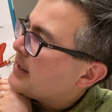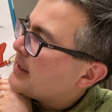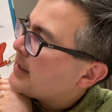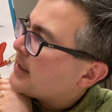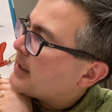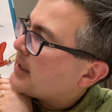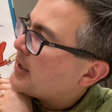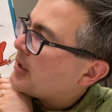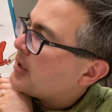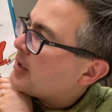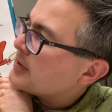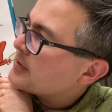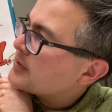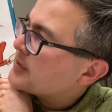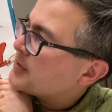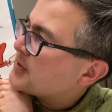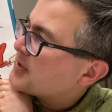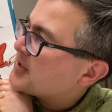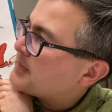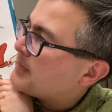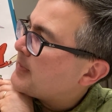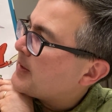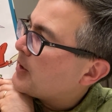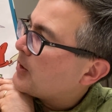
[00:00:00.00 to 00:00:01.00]
can also
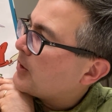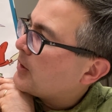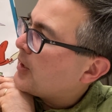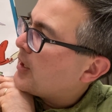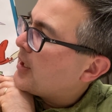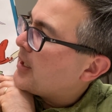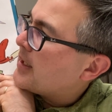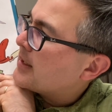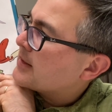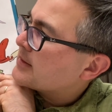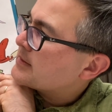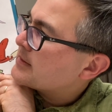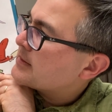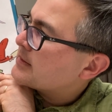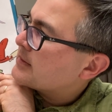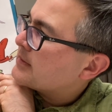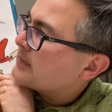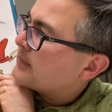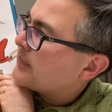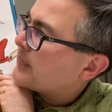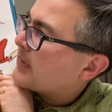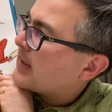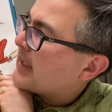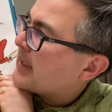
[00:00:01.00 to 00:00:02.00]
spell lots
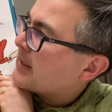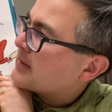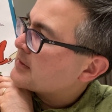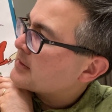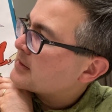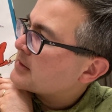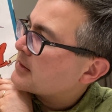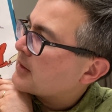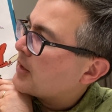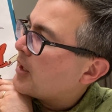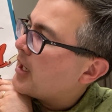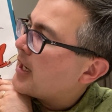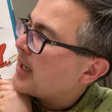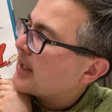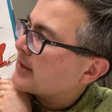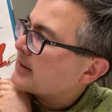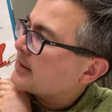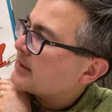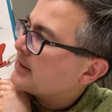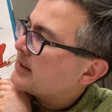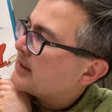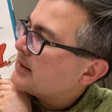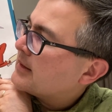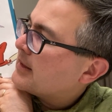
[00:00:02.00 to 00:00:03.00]
and
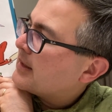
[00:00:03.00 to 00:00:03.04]
slot.